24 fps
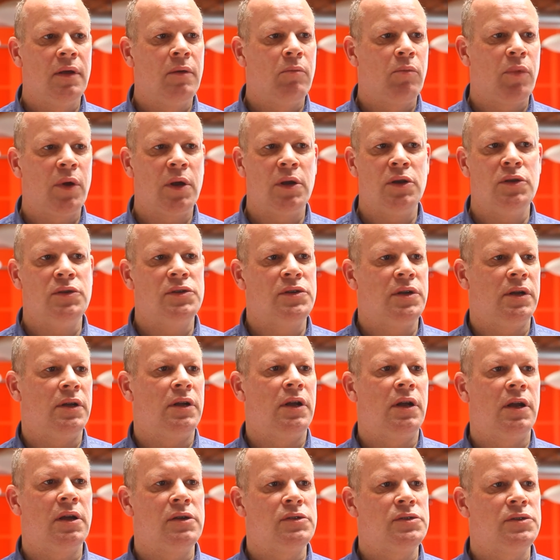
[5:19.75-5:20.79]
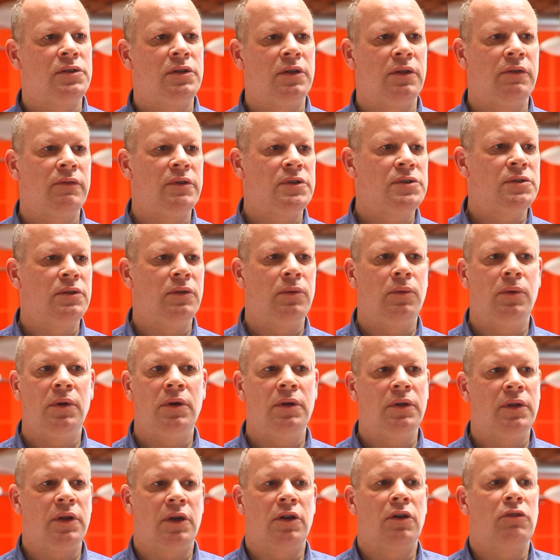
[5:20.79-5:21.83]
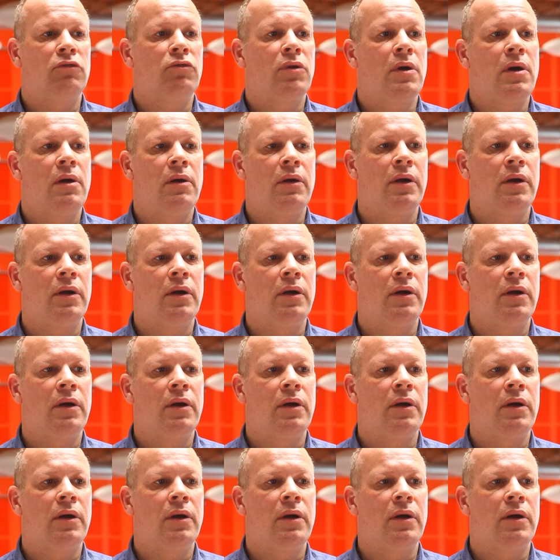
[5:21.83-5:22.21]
bring New Zealand close to the rest of the world that can grow our